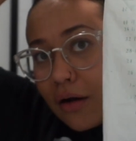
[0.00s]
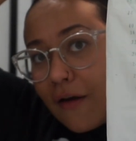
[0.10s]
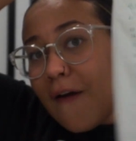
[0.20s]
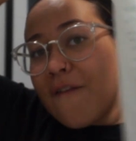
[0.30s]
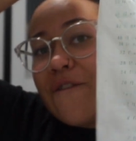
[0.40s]

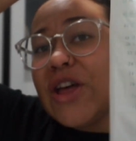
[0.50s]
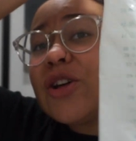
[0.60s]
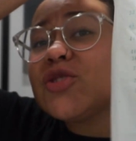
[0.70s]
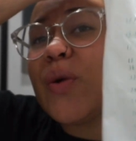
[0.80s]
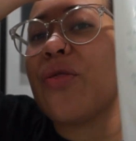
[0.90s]

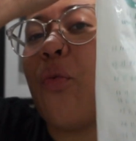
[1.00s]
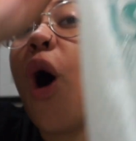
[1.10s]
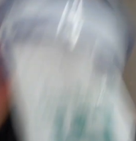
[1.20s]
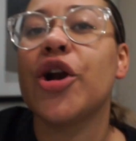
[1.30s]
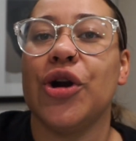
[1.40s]
filled with
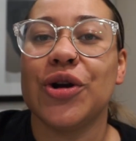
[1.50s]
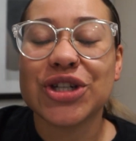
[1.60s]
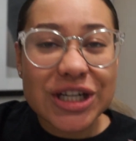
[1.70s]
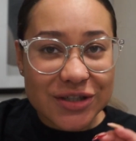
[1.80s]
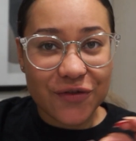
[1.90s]
water.
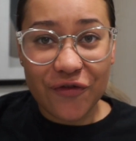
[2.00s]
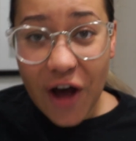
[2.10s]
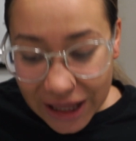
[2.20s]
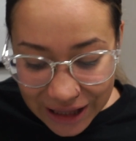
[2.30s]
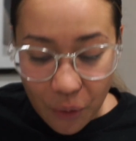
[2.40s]
Just
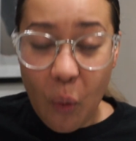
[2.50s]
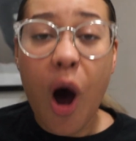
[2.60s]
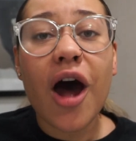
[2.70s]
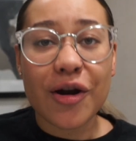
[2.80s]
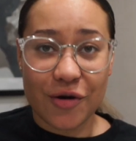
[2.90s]
fucking
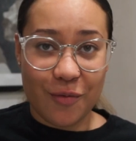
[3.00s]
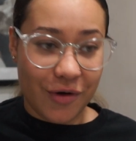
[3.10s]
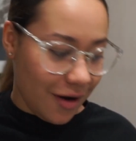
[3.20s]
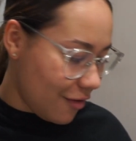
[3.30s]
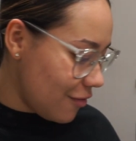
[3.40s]
water,
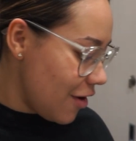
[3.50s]
bro.